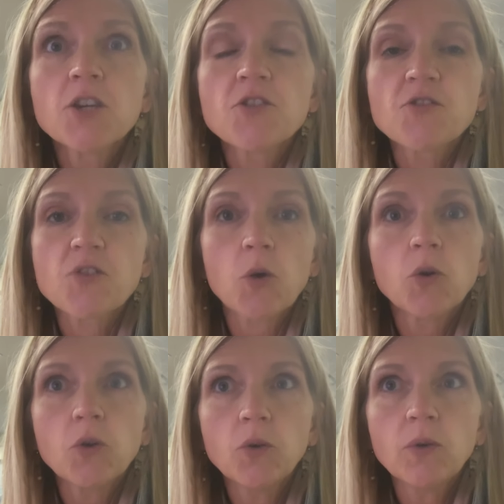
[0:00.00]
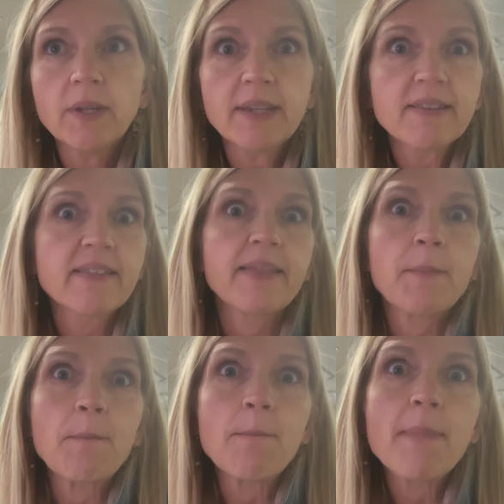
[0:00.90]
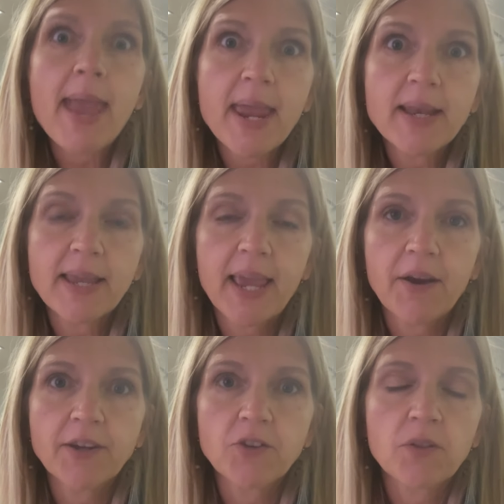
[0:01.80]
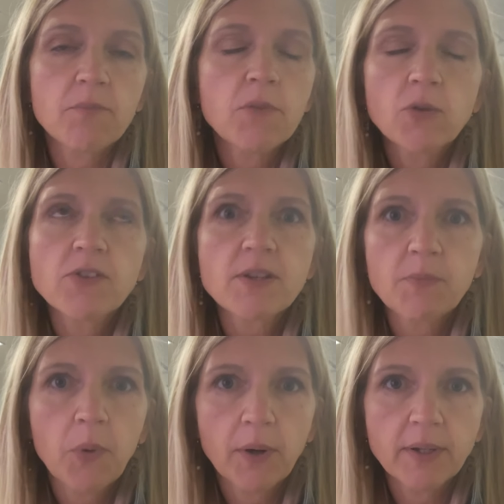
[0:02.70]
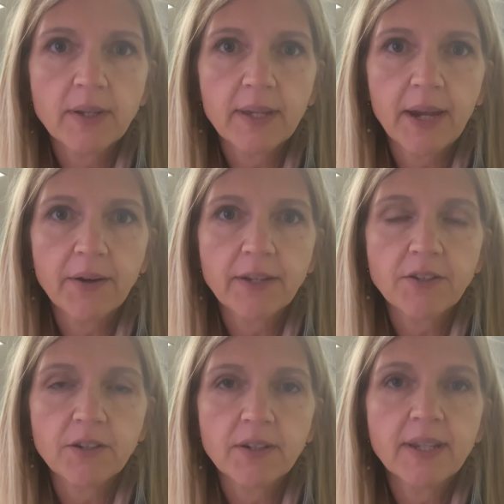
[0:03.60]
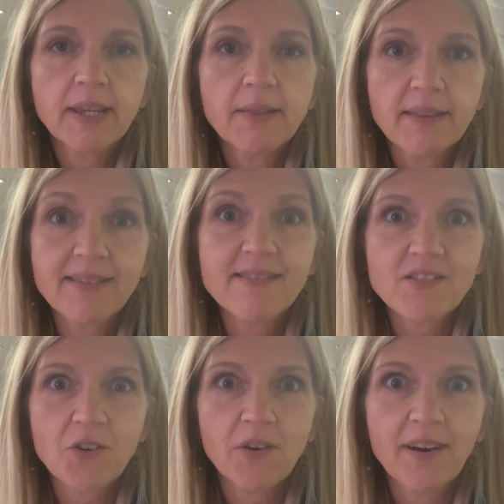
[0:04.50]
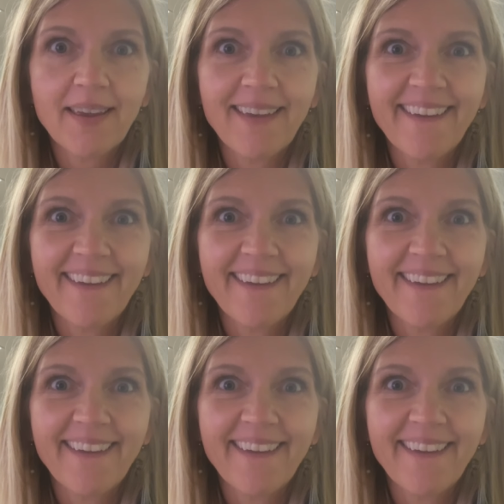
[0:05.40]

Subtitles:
So who is the main character, the most important character in this story?